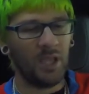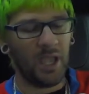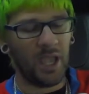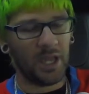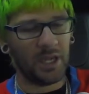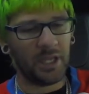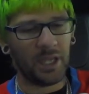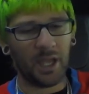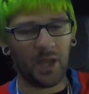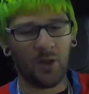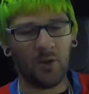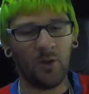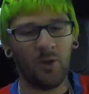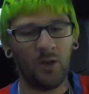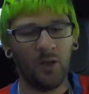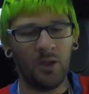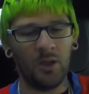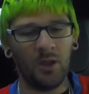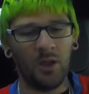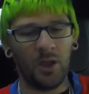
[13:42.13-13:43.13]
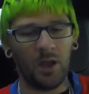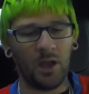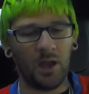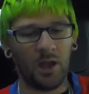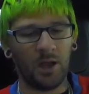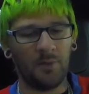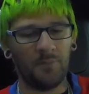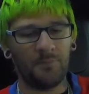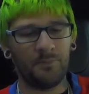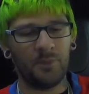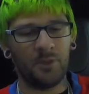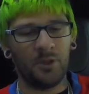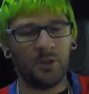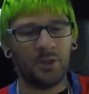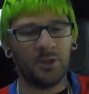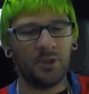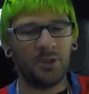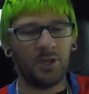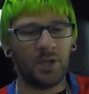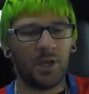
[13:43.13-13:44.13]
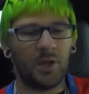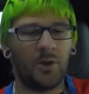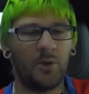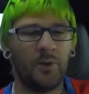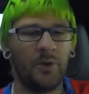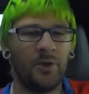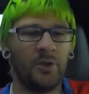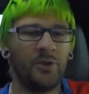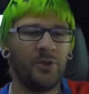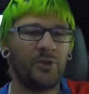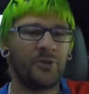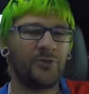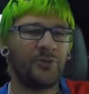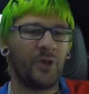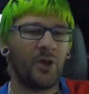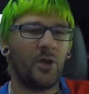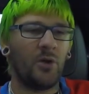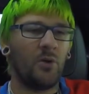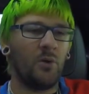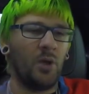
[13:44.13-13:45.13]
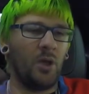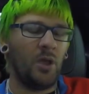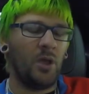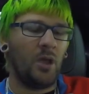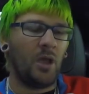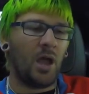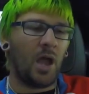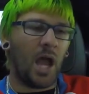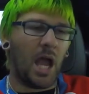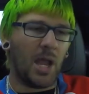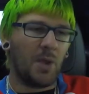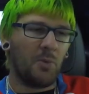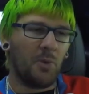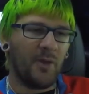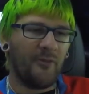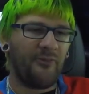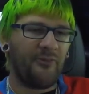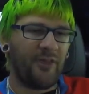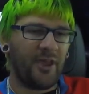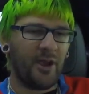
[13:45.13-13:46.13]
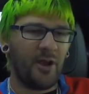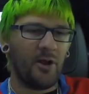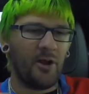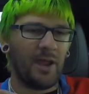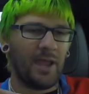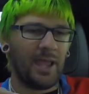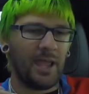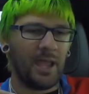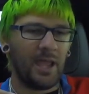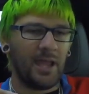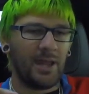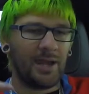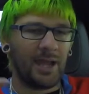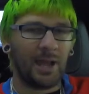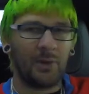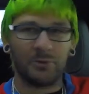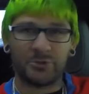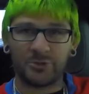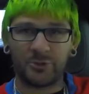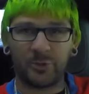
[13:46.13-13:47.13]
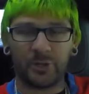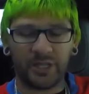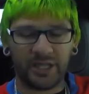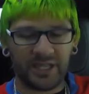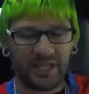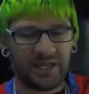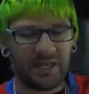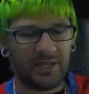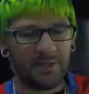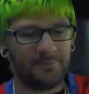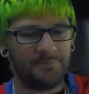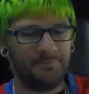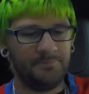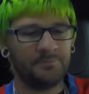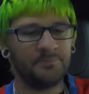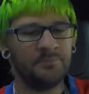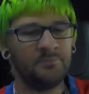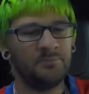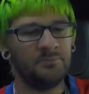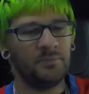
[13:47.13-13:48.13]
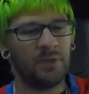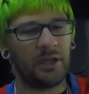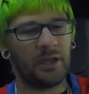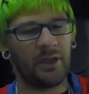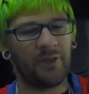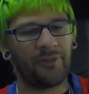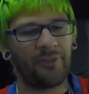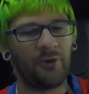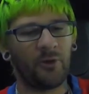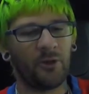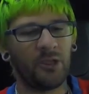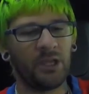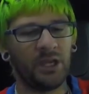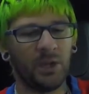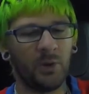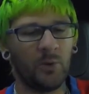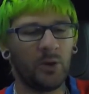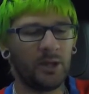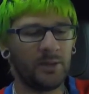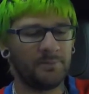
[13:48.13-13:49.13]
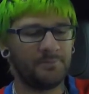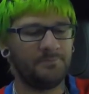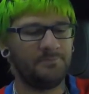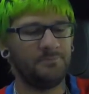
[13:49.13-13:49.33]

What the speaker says: Anyhow, you know, so I went there and I was going to get it, and I thought, you know what,